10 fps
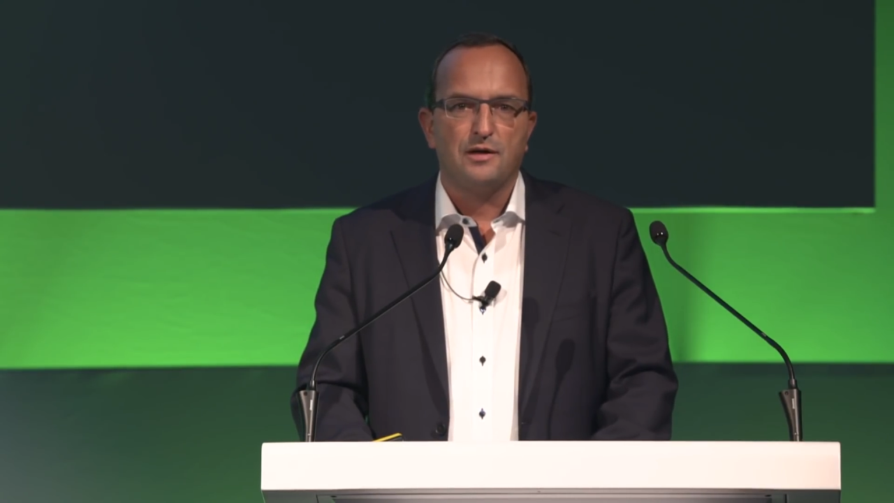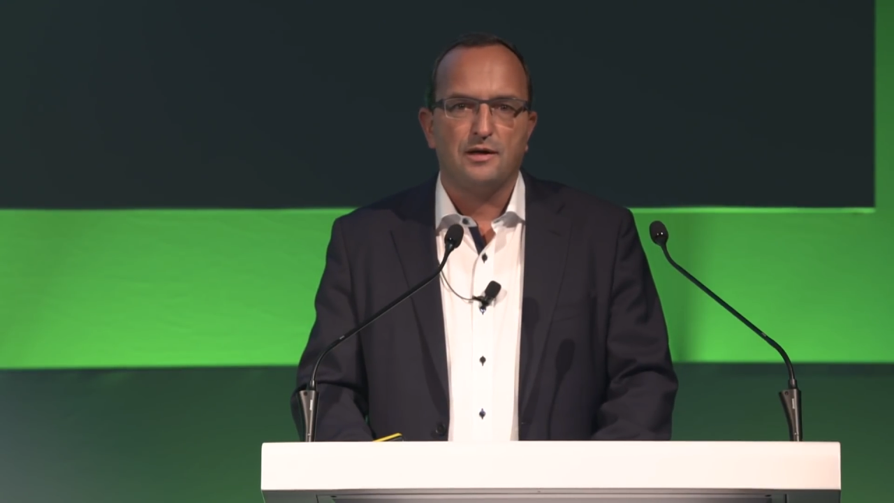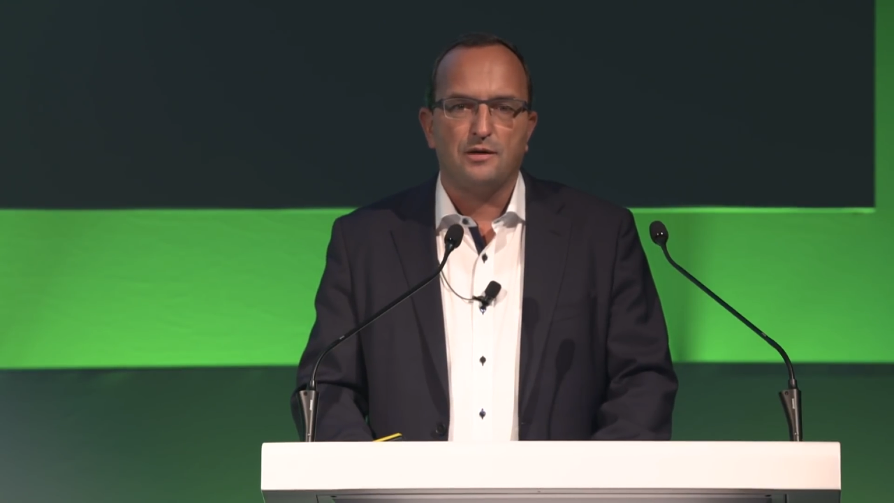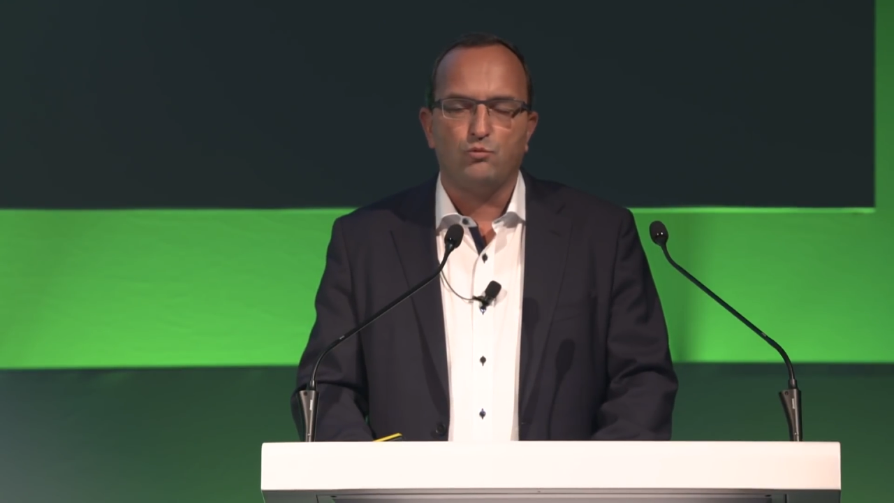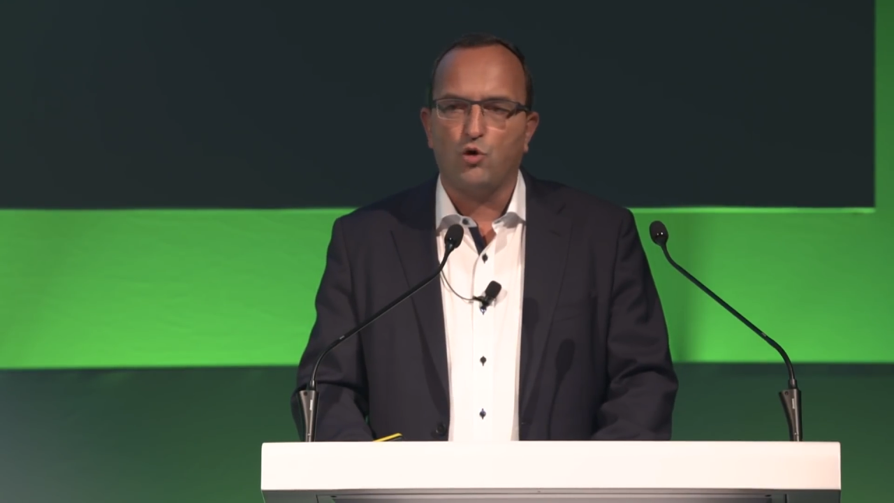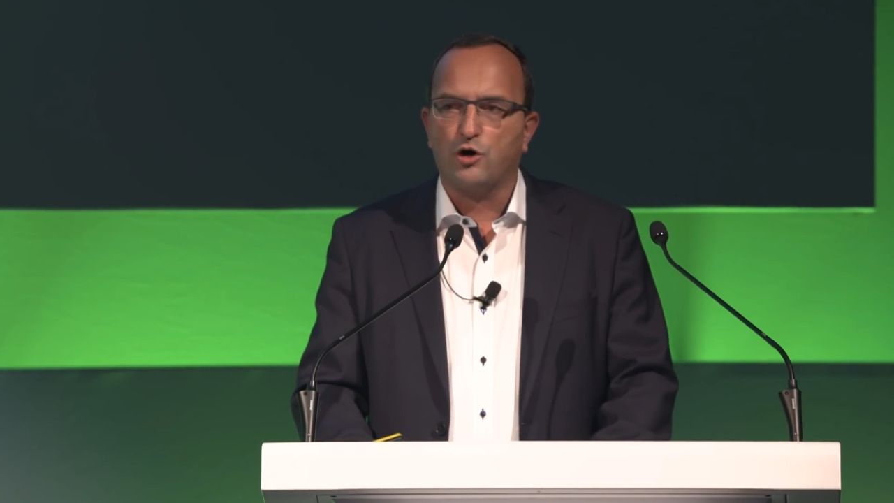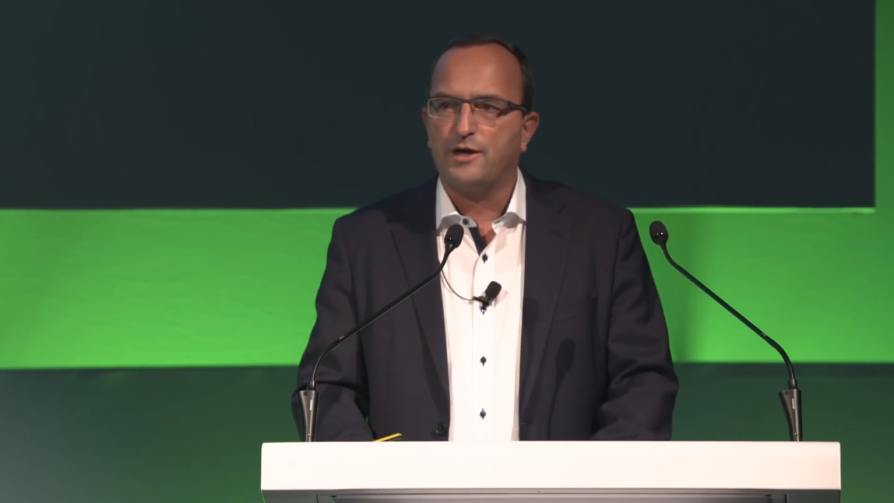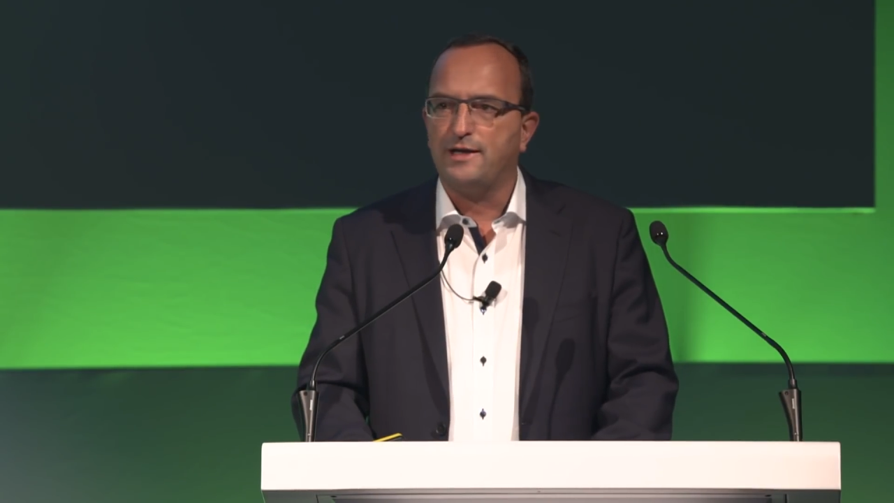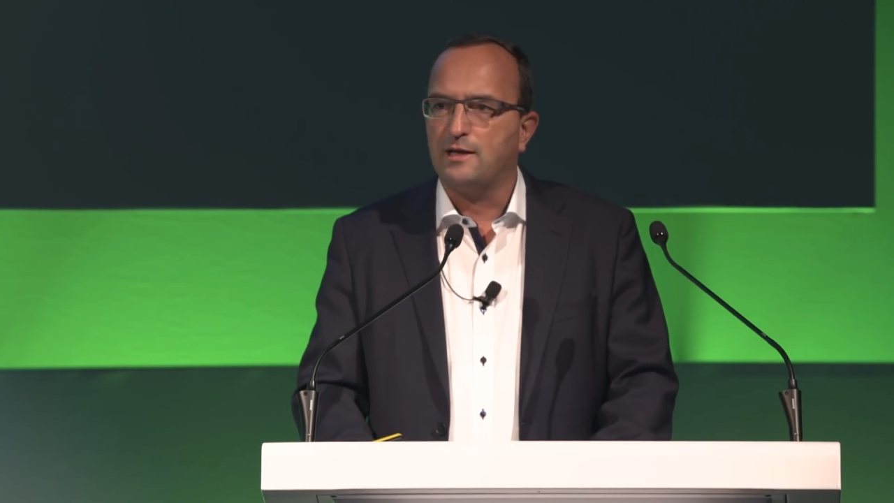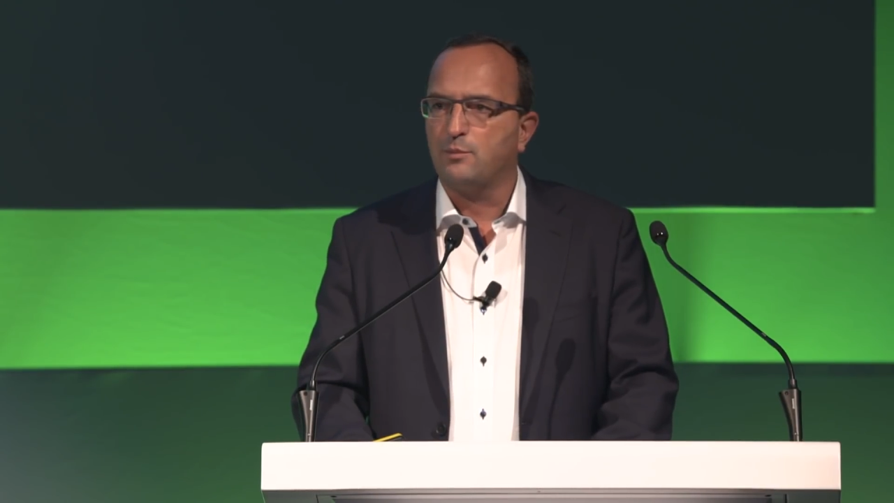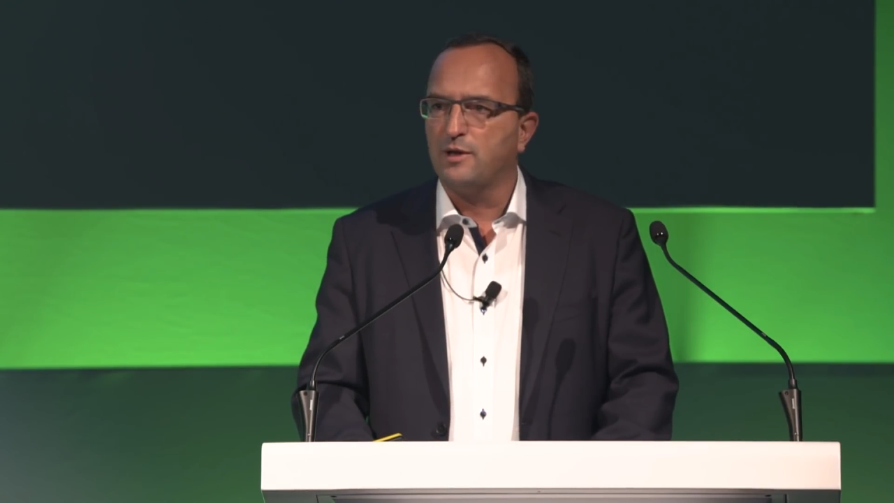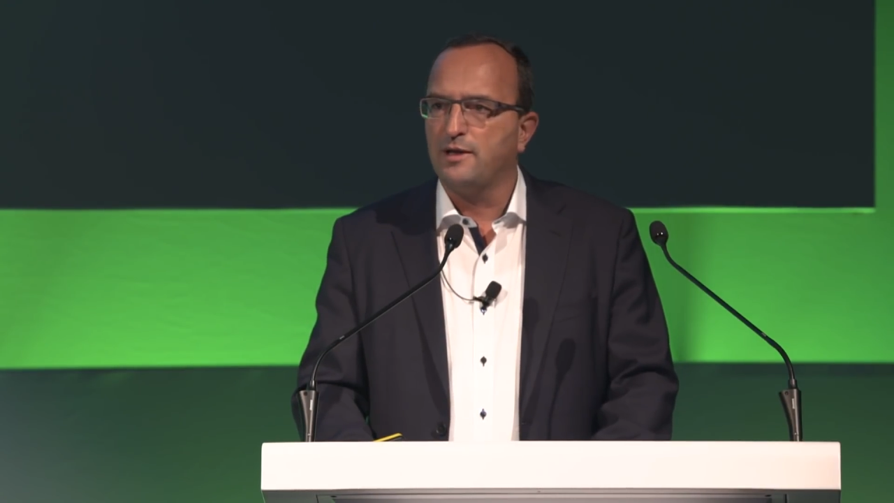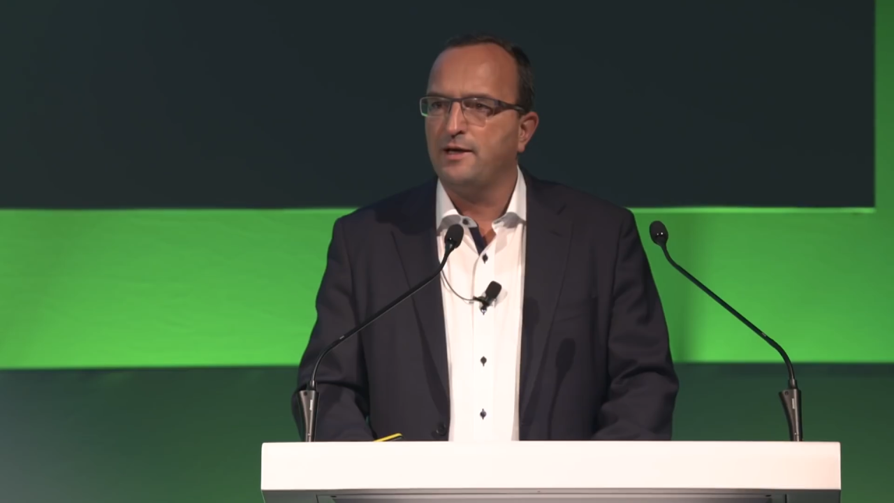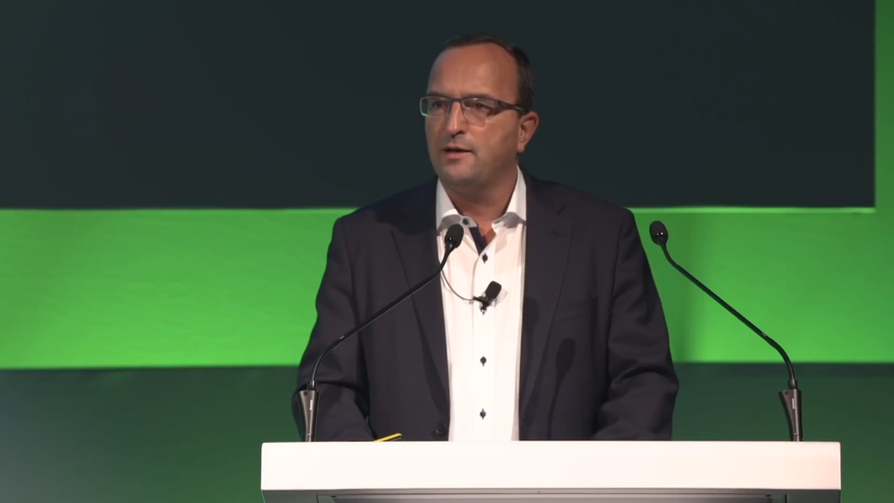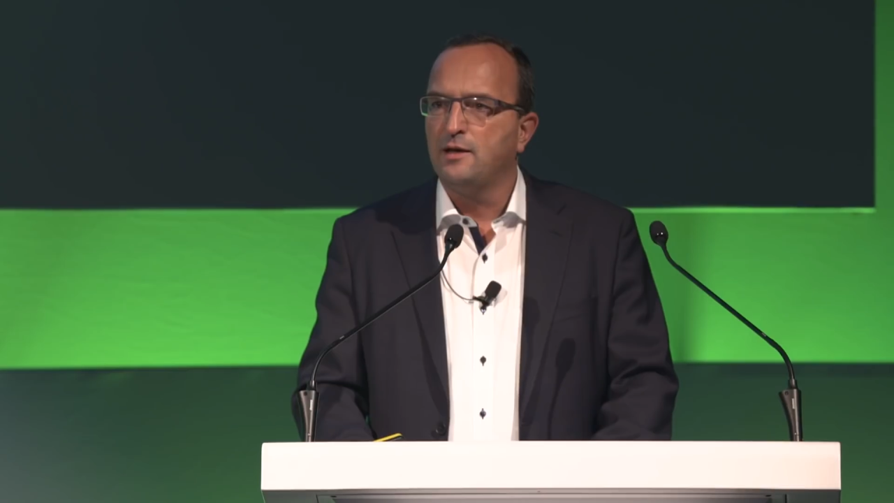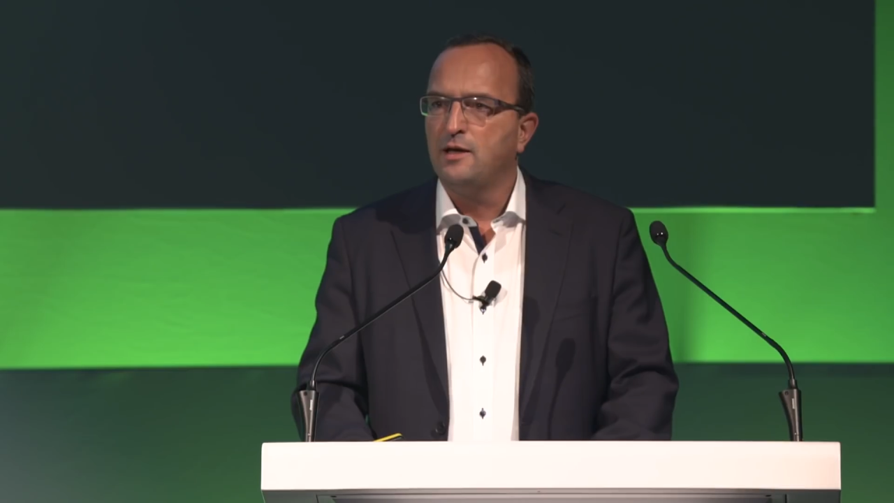and work in that building,